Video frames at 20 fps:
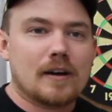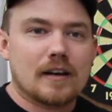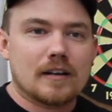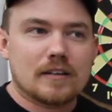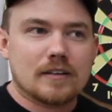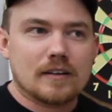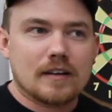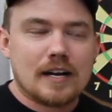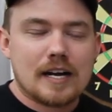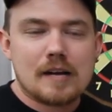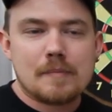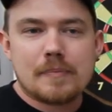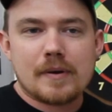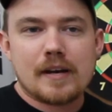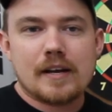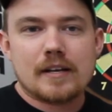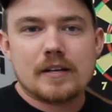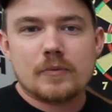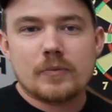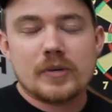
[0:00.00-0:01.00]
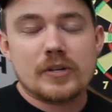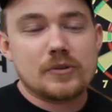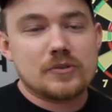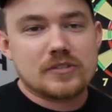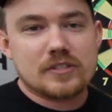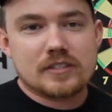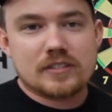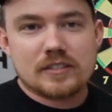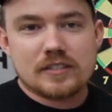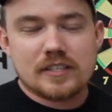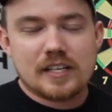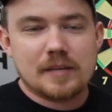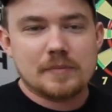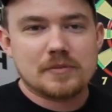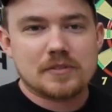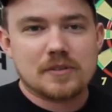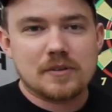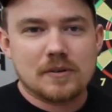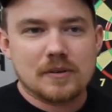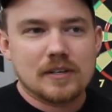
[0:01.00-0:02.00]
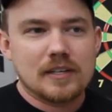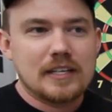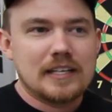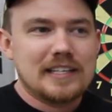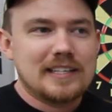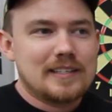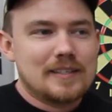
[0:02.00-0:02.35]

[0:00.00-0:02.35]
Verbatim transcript: on her iPad, and we use it to keep score.